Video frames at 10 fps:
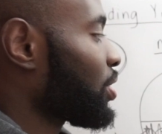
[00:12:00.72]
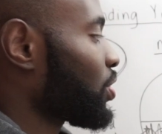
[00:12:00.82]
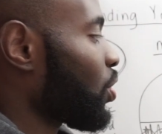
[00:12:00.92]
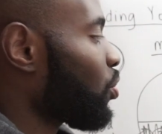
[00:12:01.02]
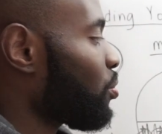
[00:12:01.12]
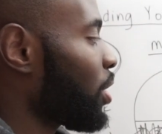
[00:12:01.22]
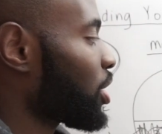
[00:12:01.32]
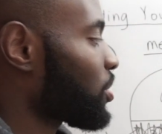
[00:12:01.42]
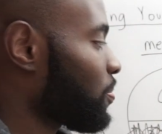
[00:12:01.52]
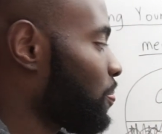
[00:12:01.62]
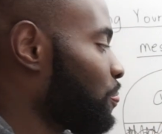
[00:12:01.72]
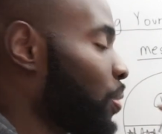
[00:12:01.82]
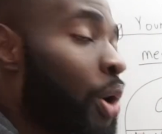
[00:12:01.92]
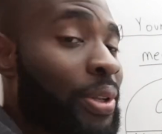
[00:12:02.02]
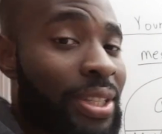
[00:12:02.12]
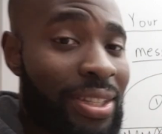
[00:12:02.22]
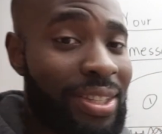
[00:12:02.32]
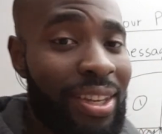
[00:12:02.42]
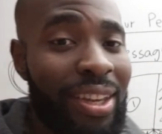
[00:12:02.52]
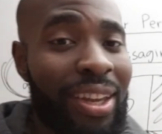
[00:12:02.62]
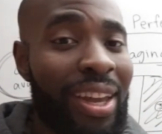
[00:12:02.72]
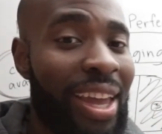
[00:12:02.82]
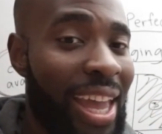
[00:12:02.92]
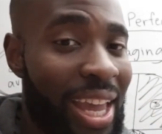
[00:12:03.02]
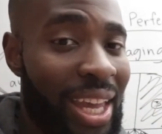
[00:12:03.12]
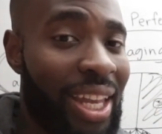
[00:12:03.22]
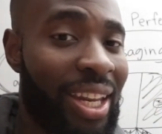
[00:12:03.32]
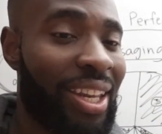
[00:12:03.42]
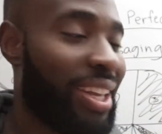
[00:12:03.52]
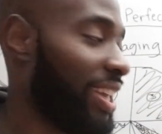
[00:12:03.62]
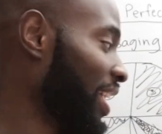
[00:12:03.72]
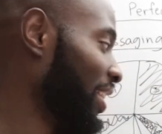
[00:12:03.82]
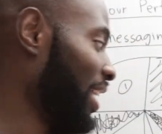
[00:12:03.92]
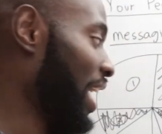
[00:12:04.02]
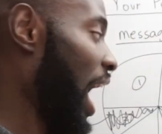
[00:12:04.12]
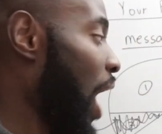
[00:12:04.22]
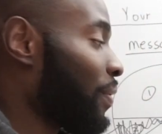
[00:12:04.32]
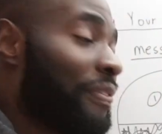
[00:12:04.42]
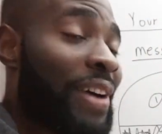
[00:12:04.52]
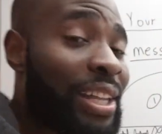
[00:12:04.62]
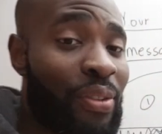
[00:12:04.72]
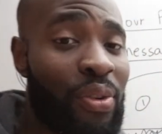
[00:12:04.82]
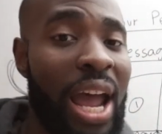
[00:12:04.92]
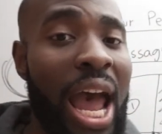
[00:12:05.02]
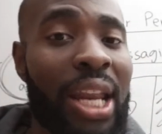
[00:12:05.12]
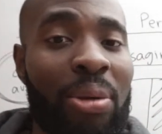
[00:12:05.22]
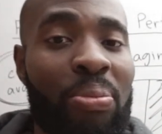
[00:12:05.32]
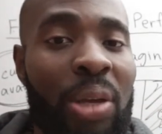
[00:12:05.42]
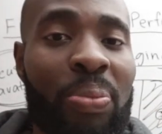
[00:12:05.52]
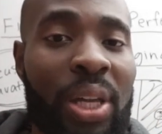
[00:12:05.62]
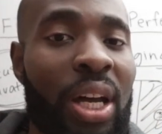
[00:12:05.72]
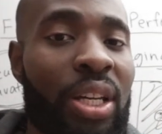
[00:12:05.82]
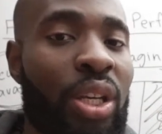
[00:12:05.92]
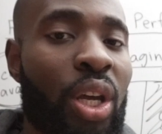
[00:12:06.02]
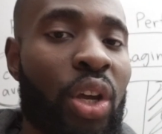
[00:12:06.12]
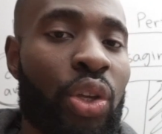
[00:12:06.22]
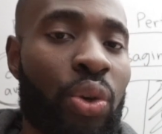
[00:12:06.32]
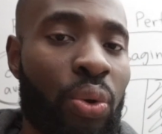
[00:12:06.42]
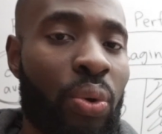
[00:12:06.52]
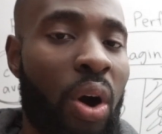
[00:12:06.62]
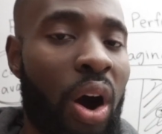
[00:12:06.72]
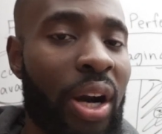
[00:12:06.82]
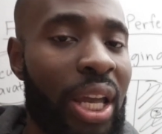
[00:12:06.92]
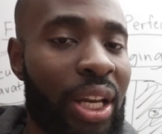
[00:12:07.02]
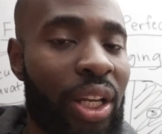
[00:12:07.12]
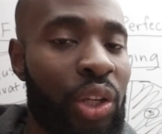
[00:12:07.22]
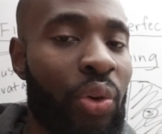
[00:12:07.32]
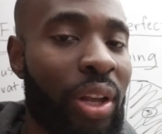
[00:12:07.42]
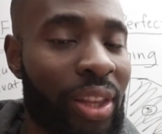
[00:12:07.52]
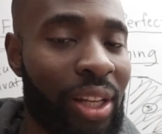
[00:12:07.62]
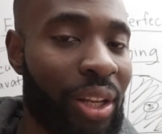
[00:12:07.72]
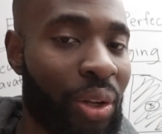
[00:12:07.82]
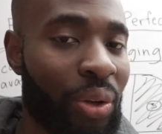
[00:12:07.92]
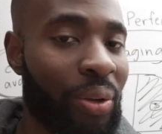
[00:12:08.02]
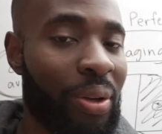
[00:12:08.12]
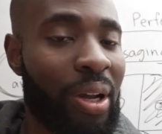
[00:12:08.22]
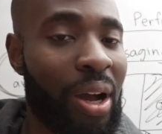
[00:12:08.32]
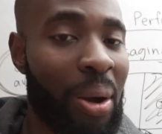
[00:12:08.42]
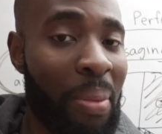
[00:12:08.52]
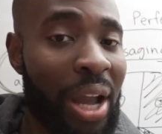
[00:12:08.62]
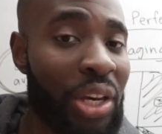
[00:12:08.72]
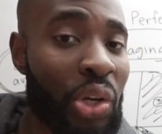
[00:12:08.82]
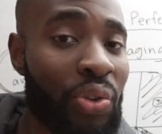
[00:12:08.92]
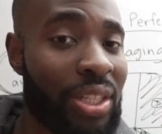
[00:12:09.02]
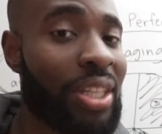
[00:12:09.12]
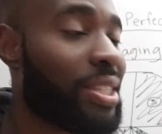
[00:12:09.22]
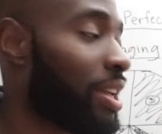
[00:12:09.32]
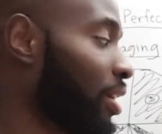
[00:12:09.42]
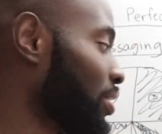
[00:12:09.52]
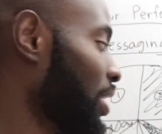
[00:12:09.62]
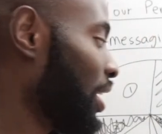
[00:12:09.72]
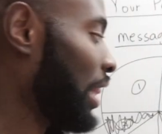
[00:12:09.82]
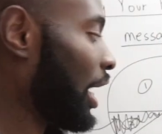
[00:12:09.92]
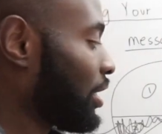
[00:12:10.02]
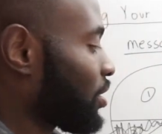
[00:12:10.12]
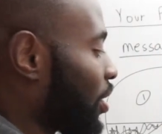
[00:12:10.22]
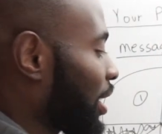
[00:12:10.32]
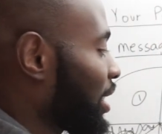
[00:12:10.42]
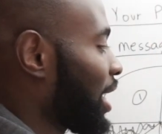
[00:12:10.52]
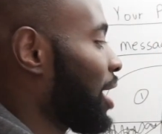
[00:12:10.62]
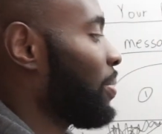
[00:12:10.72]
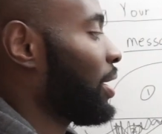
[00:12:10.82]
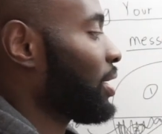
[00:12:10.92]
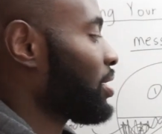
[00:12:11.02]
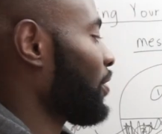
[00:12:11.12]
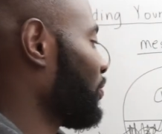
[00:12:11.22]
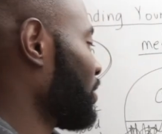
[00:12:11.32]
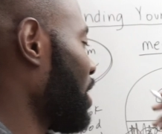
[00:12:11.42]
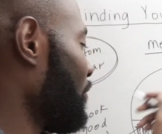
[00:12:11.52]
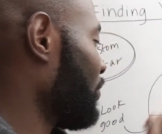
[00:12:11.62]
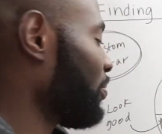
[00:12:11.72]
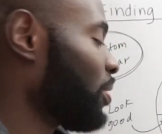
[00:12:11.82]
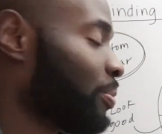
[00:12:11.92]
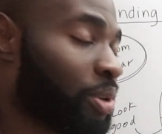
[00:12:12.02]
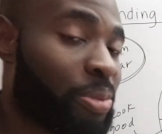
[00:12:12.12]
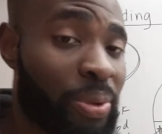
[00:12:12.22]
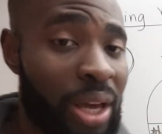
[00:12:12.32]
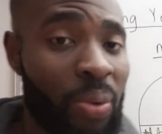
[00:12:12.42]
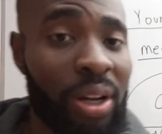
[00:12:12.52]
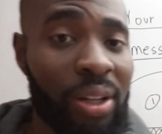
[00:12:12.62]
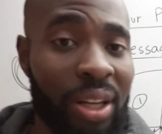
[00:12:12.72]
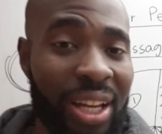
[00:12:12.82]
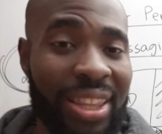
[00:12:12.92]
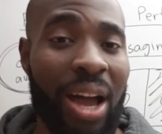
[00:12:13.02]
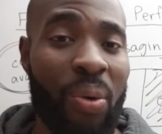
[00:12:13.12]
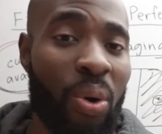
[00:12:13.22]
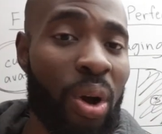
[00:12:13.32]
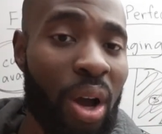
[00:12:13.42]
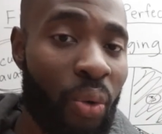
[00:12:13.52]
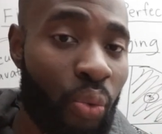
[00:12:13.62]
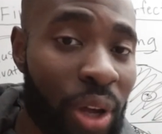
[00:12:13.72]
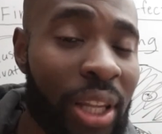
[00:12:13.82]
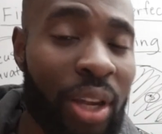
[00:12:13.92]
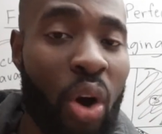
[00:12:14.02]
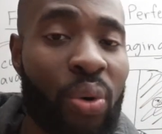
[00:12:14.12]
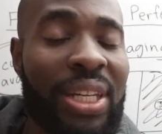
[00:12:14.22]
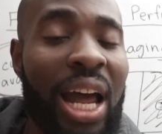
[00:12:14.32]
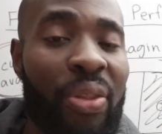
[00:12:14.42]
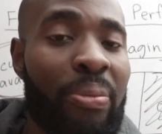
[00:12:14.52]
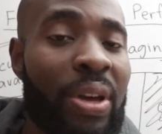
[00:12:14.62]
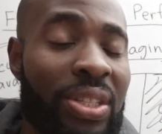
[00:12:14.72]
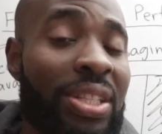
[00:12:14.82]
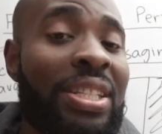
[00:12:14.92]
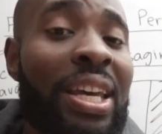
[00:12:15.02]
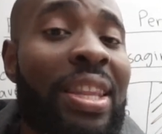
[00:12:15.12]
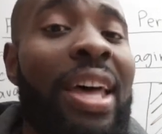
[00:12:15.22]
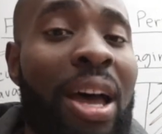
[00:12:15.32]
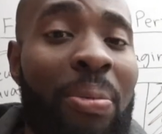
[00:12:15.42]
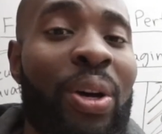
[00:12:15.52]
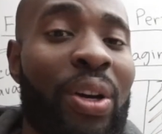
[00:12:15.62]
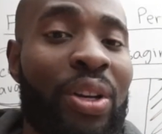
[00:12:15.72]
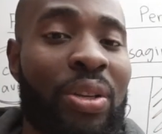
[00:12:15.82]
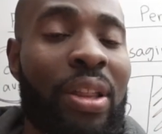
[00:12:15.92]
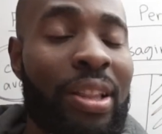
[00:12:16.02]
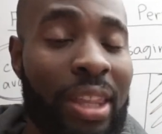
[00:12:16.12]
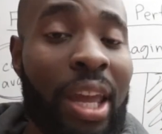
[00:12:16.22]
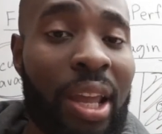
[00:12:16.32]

so much potency in how effective your ad can be, because you are including the little minute details that could target diabetic, self-confident people, or people that want to look good, that will really hone down the message to them, so that